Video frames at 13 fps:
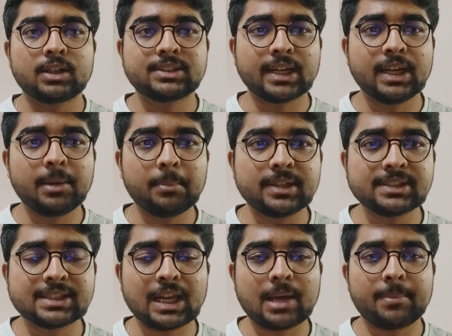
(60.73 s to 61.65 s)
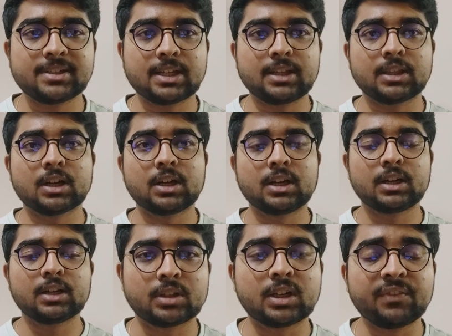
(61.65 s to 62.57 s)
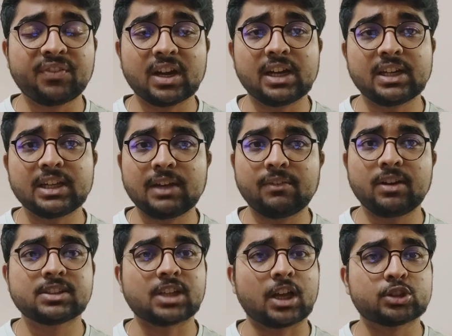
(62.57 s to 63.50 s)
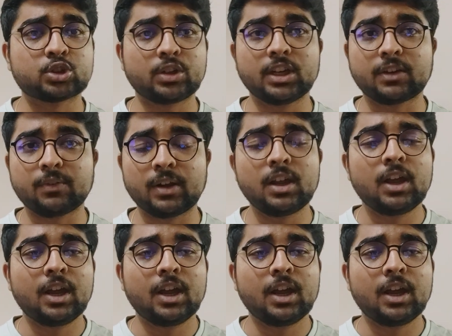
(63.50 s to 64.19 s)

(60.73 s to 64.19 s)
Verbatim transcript: JEE Main syllabus, and the difficulty level is also equal